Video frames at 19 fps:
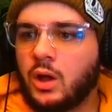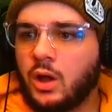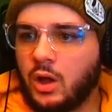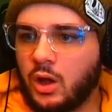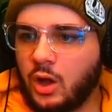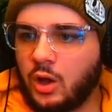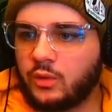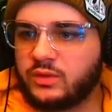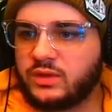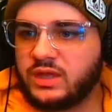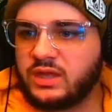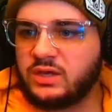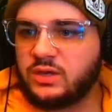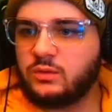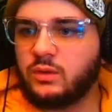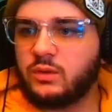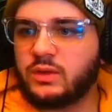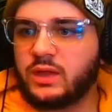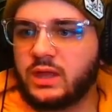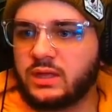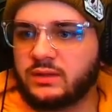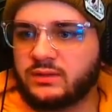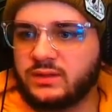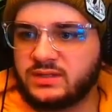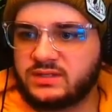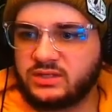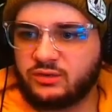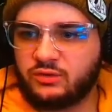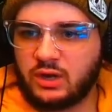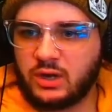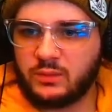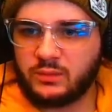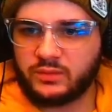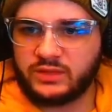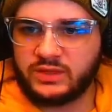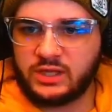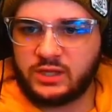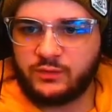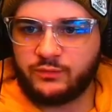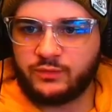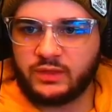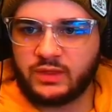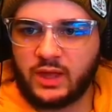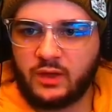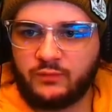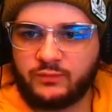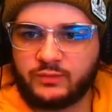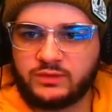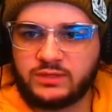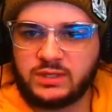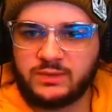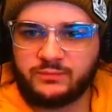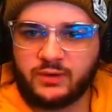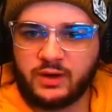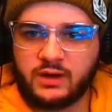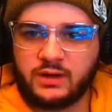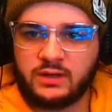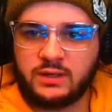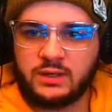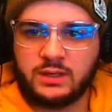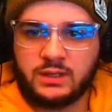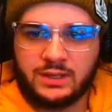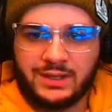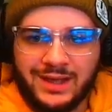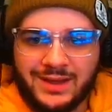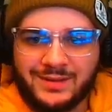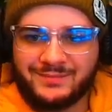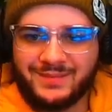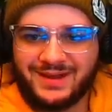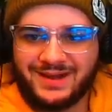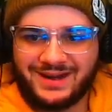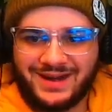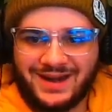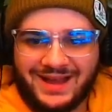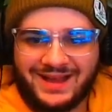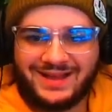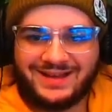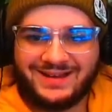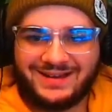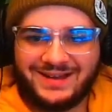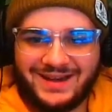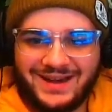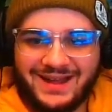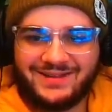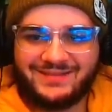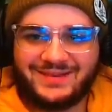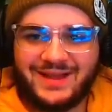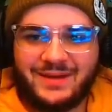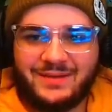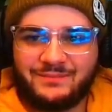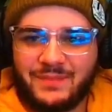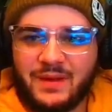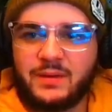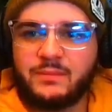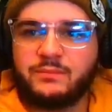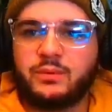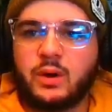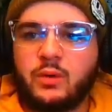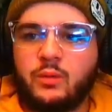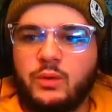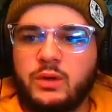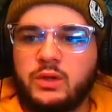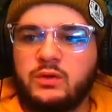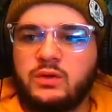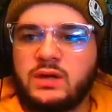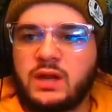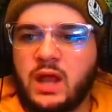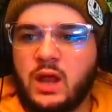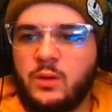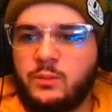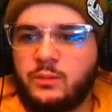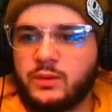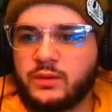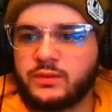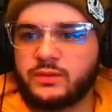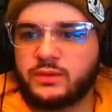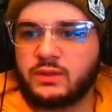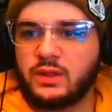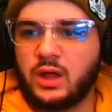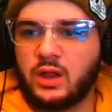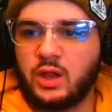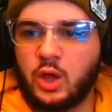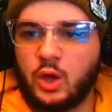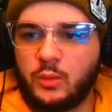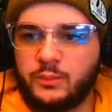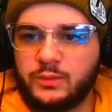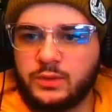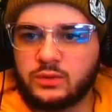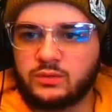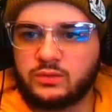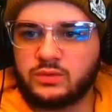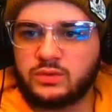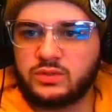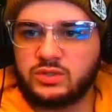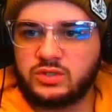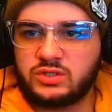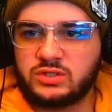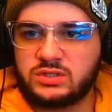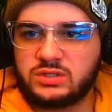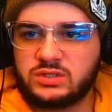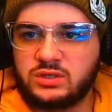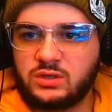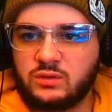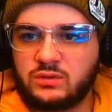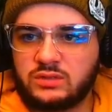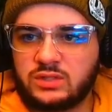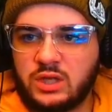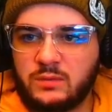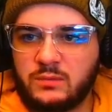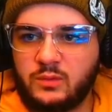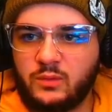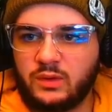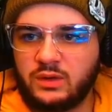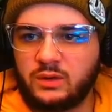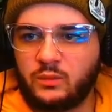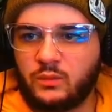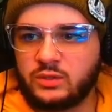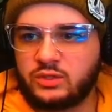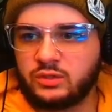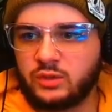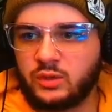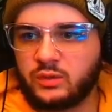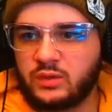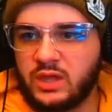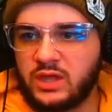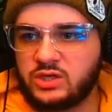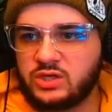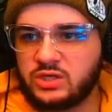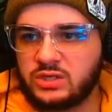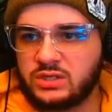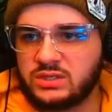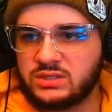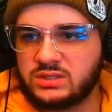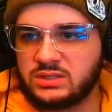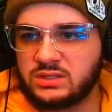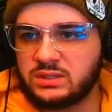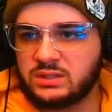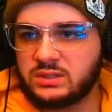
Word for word: Oh, can you? Okay, that's incredible. Thank you for the helpful tip, friend. Da -da -da Bro, what do you need help with? I'll help you. Just you know, tell me where what your location is.